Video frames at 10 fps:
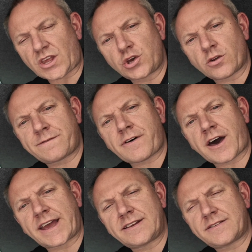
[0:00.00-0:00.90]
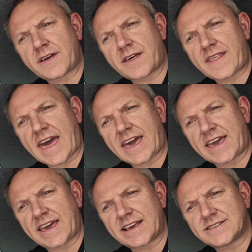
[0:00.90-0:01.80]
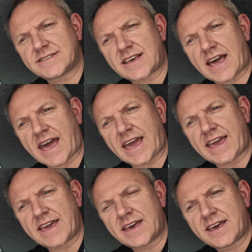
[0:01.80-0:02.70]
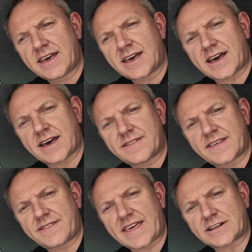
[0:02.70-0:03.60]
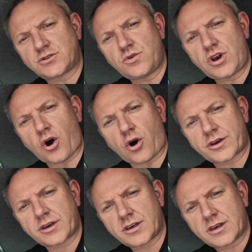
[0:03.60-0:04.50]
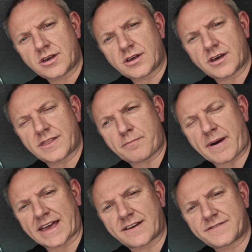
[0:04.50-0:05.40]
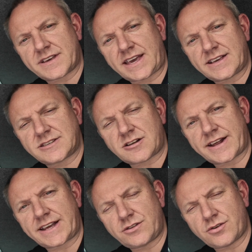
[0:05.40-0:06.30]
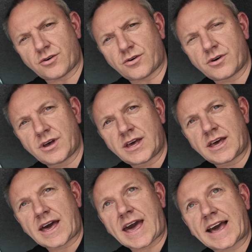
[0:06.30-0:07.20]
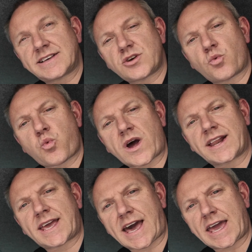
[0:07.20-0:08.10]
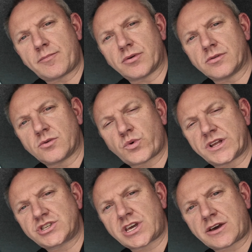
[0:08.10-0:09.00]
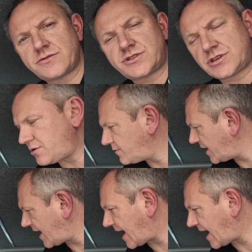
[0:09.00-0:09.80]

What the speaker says: you'll find that there is the actual lock at the back of the sliding door has one cable which goes to the